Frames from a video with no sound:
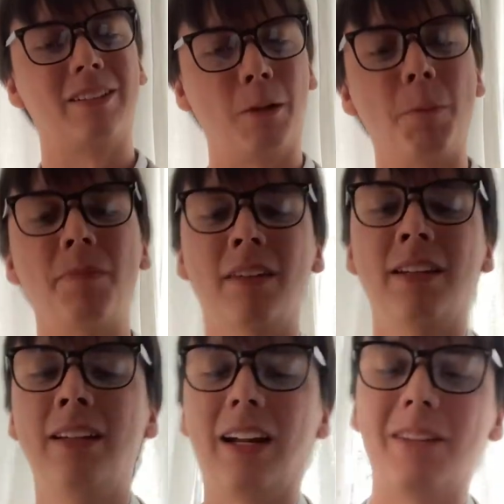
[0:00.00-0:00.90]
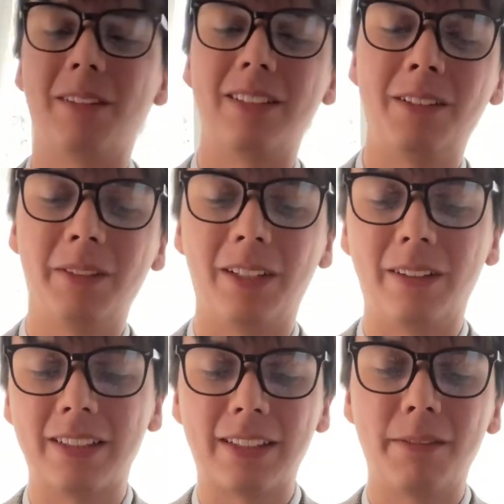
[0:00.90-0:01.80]
So anyways, here we
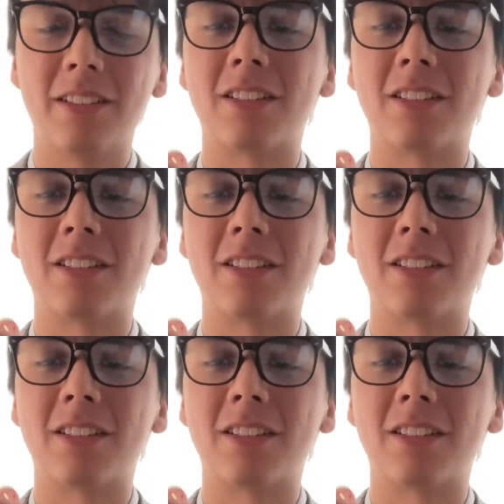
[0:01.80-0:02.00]
go. Let's give this a